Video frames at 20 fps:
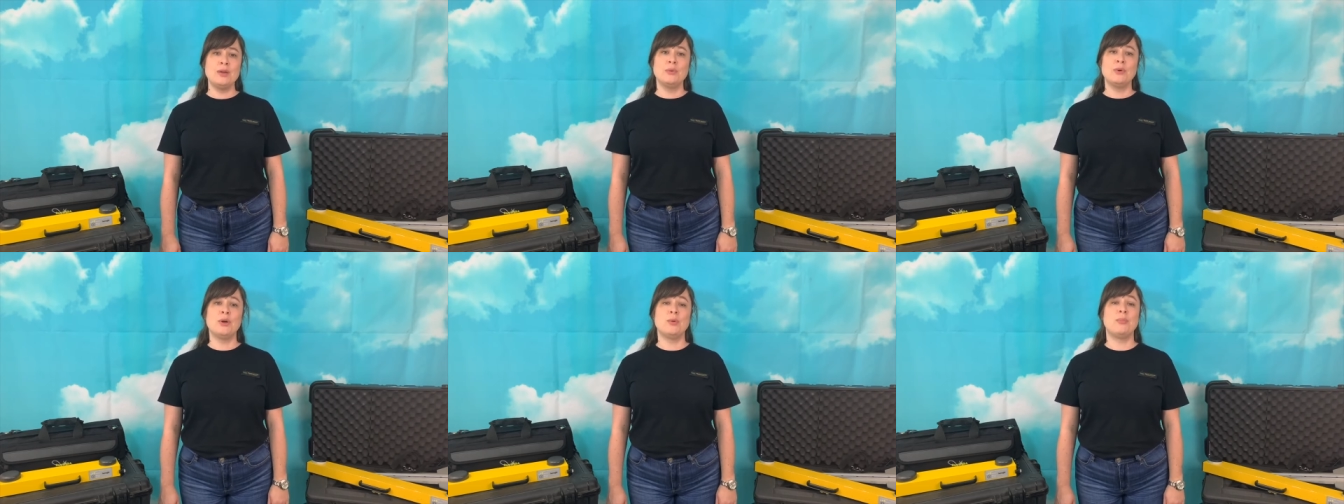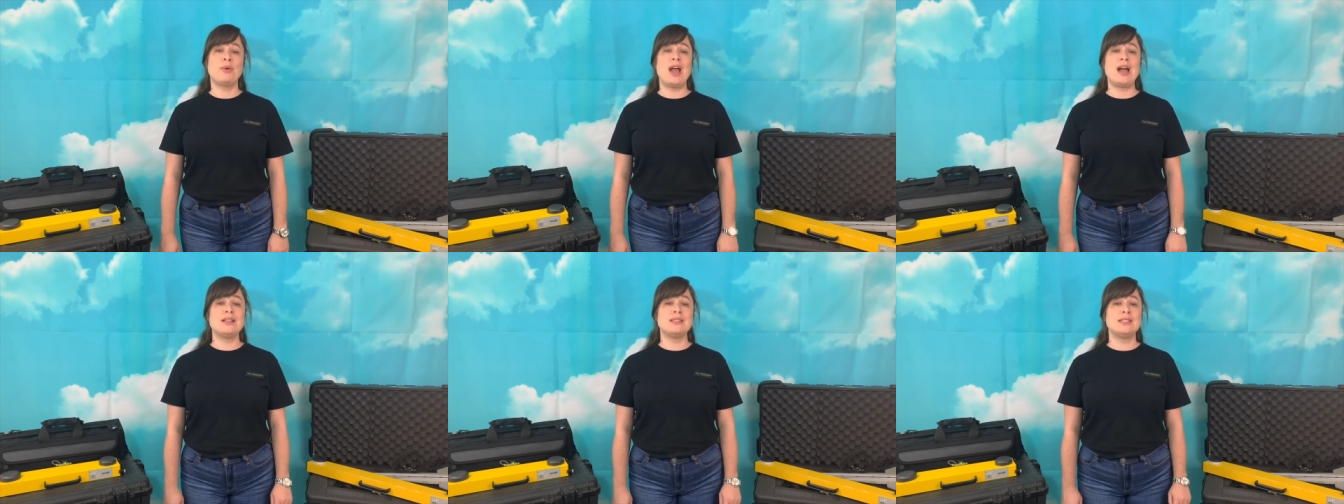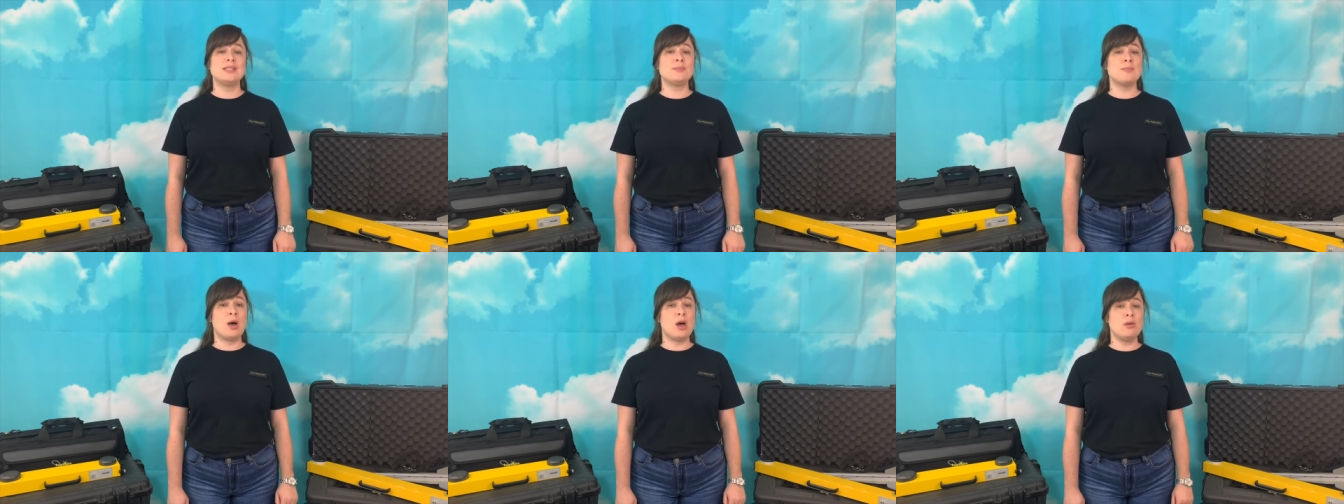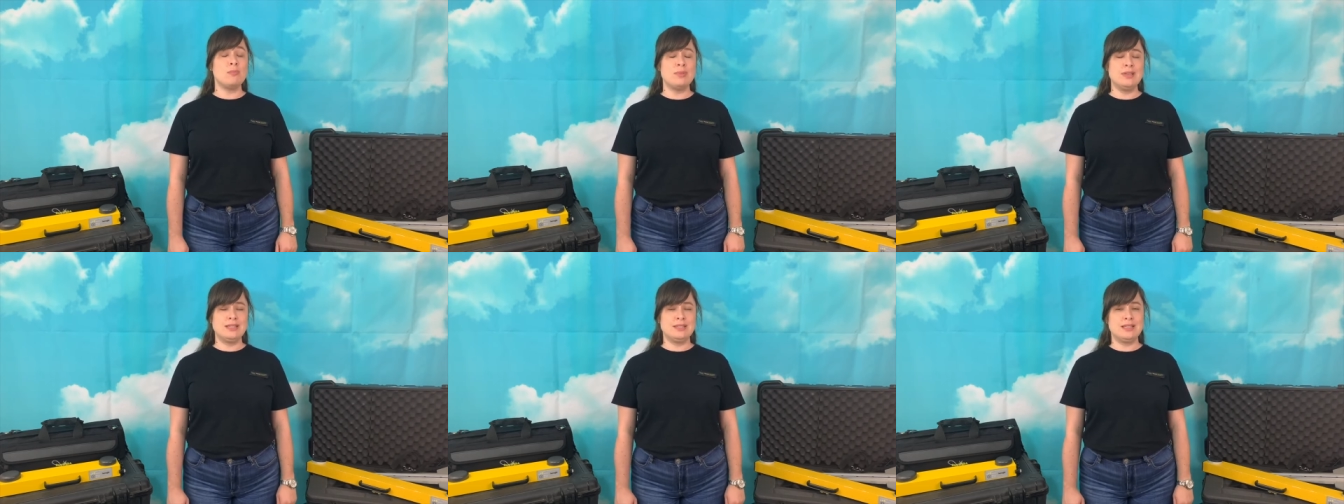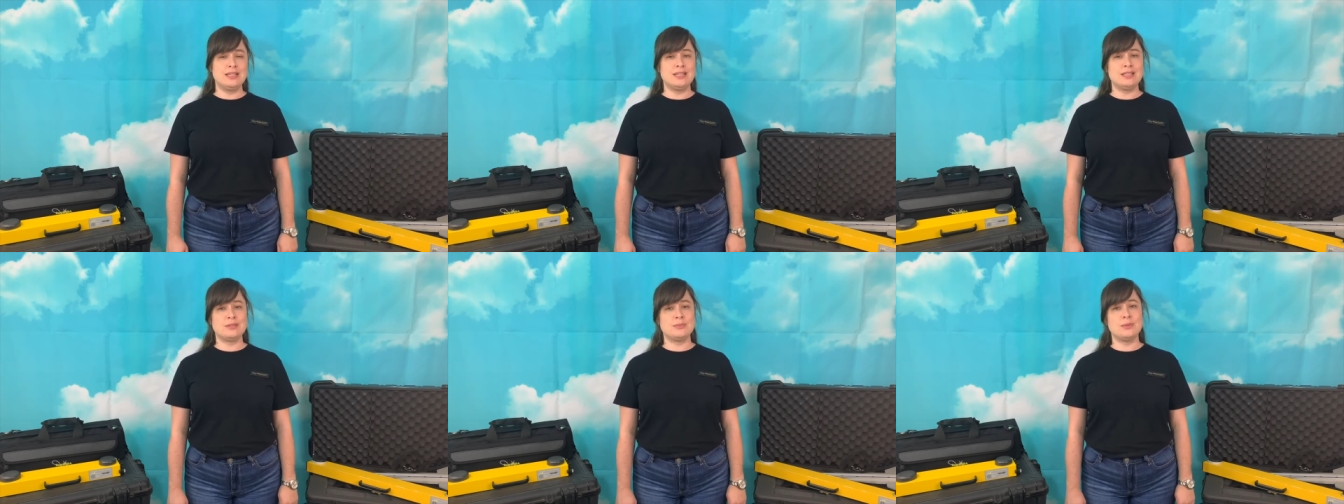We're a proud small
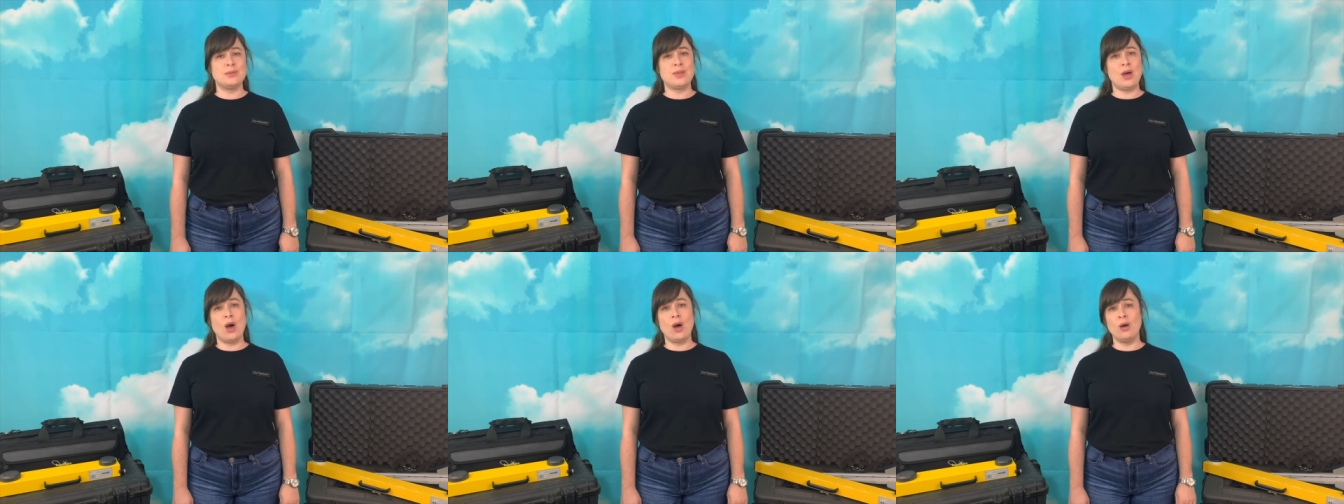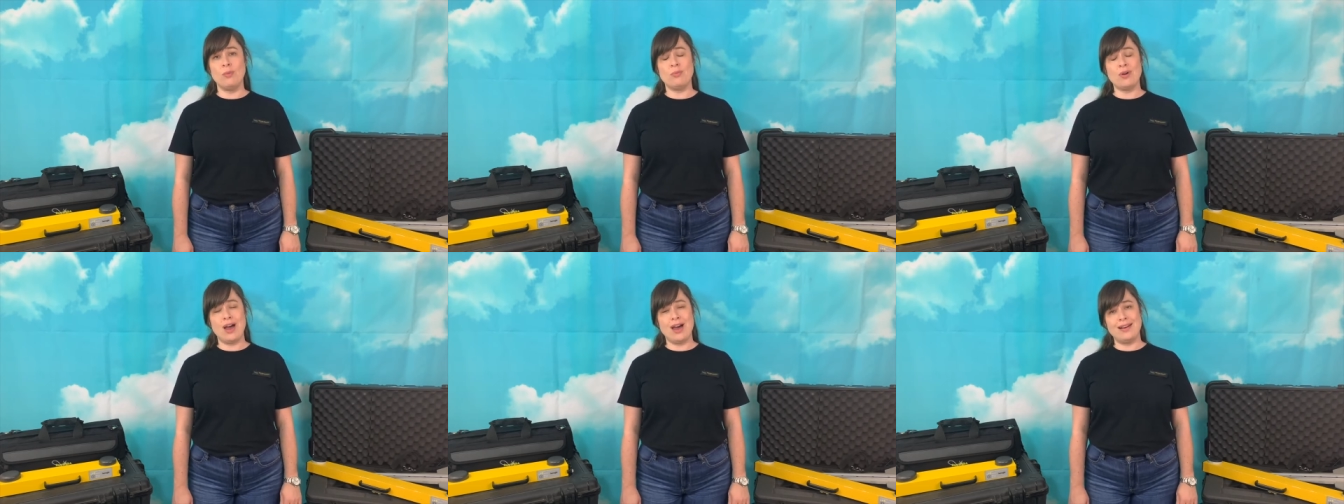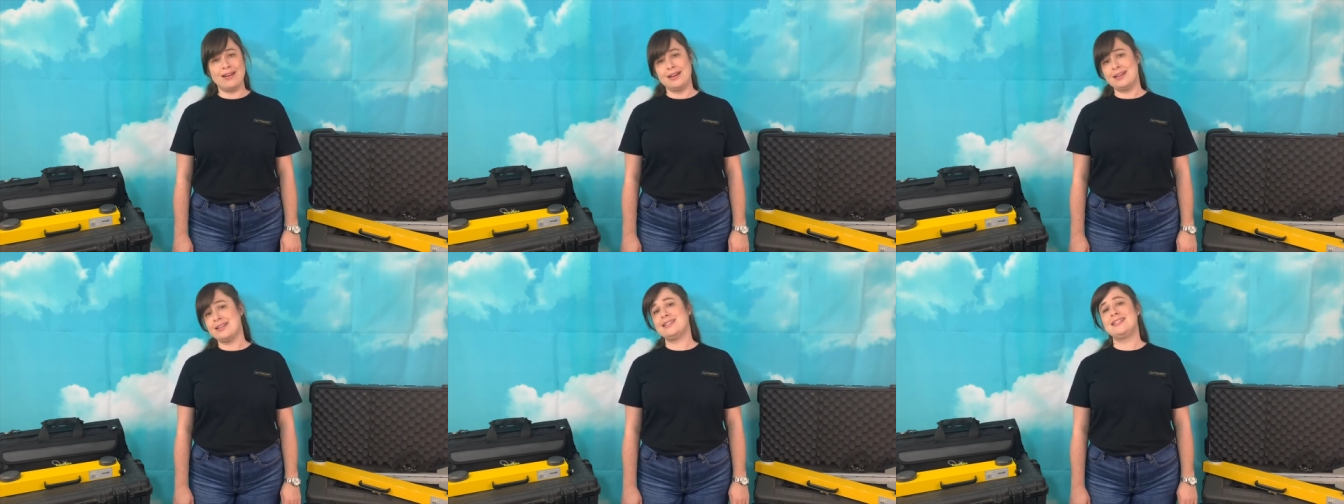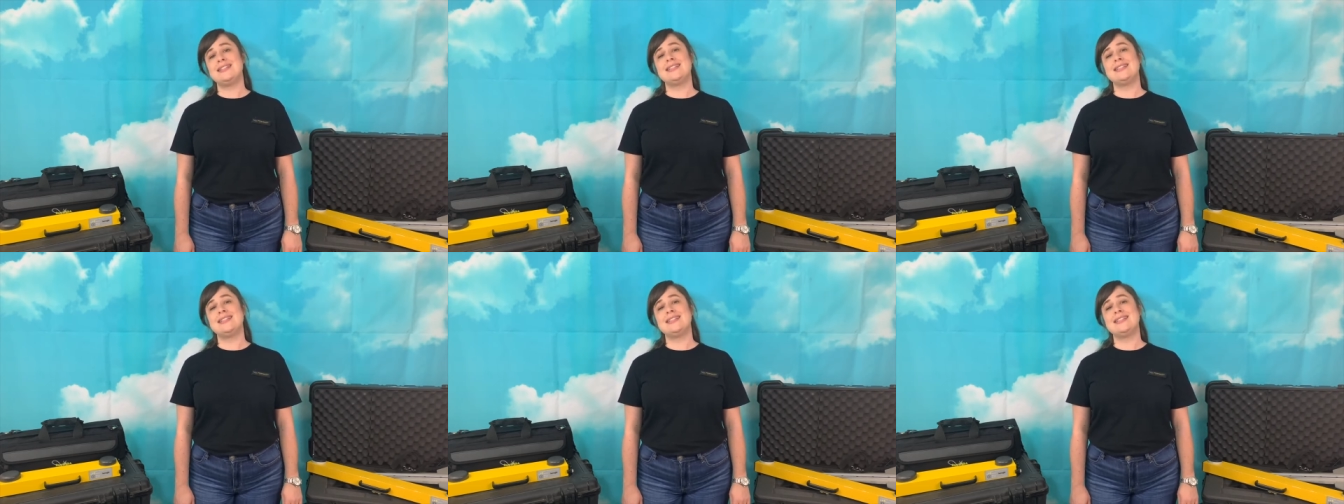business with all products